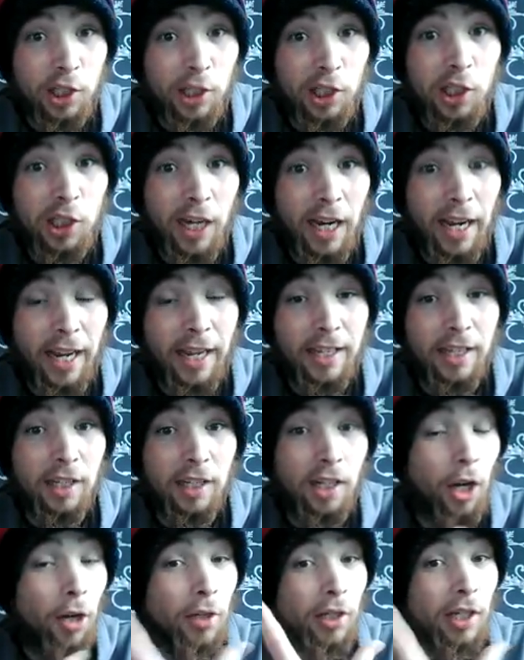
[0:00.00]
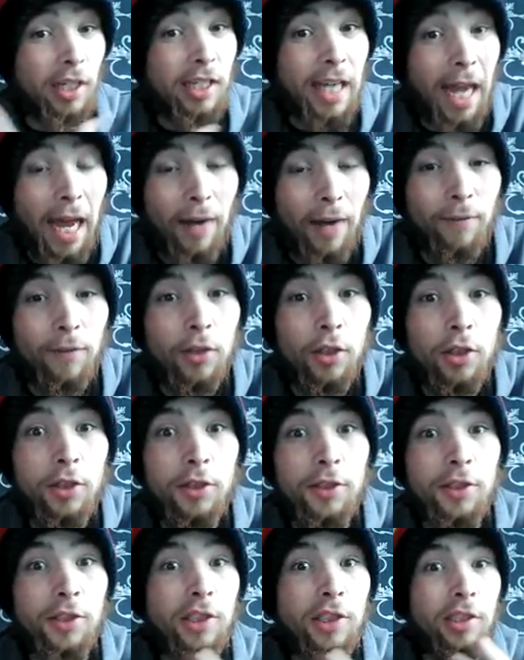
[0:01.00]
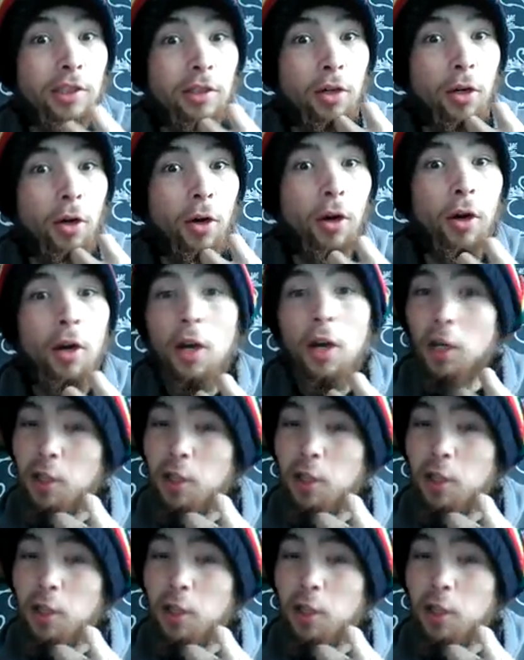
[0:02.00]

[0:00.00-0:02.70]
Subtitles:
your shit, you know, your cameras, your